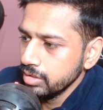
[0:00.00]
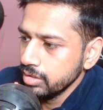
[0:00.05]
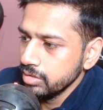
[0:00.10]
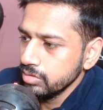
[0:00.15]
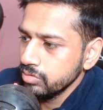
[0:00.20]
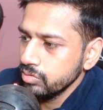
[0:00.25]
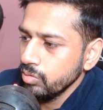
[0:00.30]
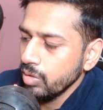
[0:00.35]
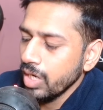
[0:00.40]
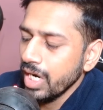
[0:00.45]

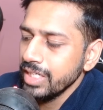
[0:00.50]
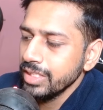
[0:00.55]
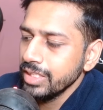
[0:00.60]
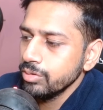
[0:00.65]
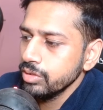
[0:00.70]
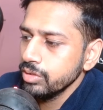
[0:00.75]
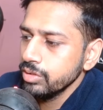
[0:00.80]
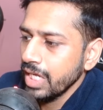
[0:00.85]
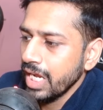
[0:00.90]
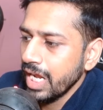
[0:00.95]
So I
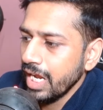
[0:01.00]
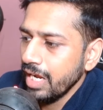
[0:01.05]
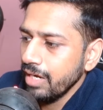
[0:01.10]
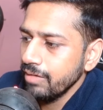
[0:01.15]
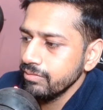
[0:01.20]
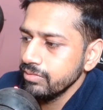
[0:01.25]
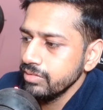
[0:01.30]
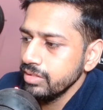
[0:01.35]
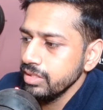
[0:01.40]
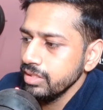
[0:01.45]
don't
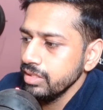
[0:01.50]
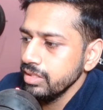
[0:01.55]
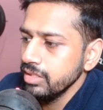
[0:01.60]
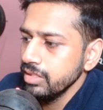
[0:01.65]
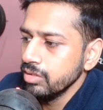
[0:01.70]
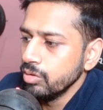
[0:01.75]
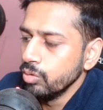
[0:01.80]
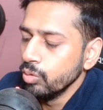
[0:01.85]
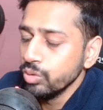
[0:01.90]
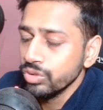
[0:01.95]
have the
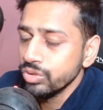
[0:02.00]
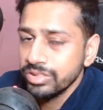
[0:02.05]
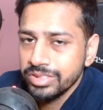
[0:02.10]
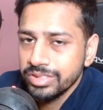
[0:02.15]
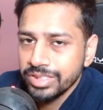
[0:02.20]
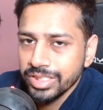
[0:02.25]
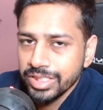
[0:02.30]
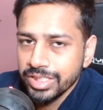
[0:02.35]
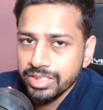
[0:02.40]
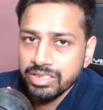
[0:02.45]

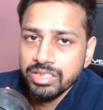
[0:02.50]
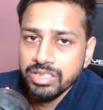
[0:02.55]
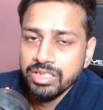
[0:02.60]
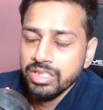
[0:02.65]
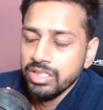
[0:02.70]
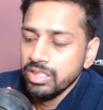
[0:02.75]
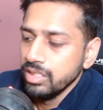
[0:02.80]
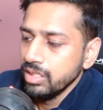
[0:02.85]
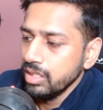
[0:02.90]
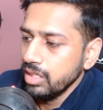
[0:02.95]
hosting
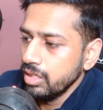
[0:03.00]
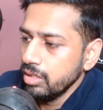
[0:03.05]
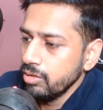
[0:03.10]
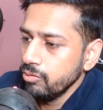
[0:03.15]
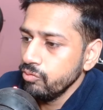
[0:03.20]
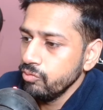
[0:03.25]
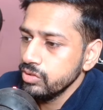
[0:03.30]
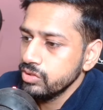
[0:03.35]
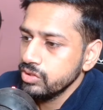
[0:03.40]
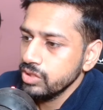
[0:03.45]

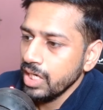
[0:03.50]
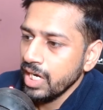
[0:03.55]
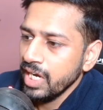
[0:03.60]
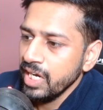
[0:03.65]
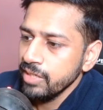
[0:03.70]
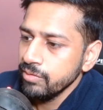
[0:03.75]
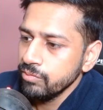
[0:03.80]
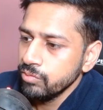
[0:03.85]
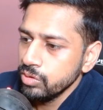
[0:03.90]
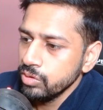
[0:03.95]
which
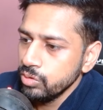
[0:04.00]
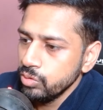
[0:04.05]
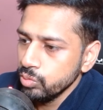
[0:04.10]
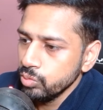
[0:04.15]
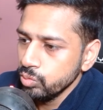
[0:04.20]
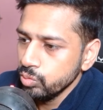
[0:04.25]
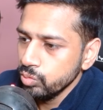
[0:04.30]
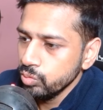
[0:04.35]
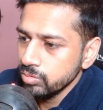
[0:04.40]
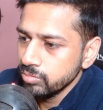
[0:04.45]
I would
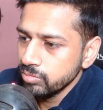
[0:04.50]
do